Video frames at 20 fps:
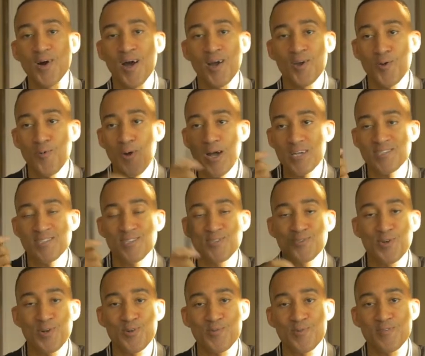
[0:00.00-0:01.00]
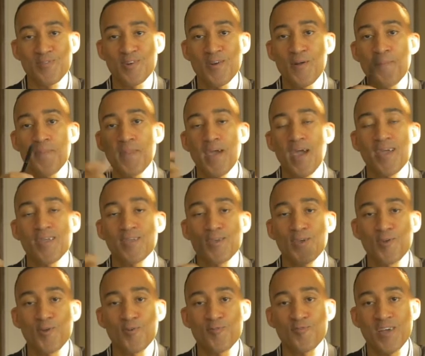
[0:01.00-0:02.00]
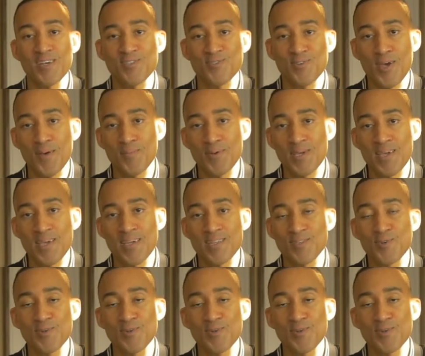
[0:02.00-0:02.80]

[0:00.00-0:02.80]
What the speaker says: go wash in the Jordan River and your flesh will come again.